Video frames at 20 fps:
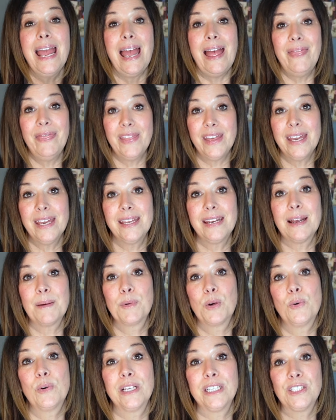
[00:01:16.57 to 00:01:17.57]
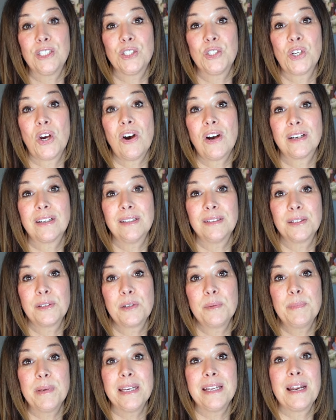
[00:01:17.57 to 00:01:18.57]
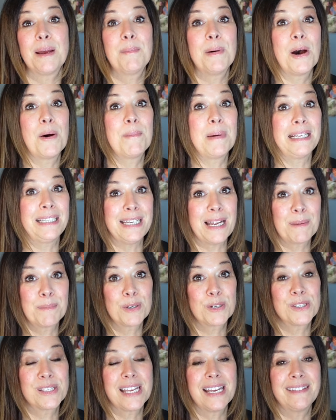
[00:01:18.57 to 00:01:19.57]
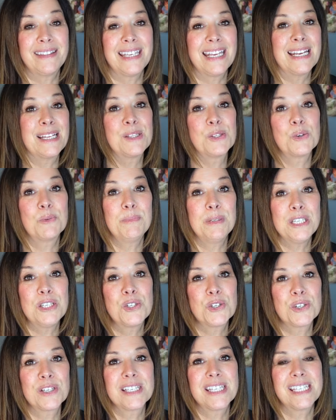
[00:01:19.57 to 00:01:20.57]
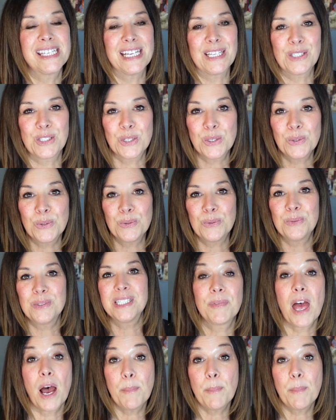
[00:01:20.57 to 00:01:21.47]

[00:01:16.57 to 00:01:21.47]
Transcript: and then I'm going to talk a little bit about my numbers at the end. So be sure to stay tuned.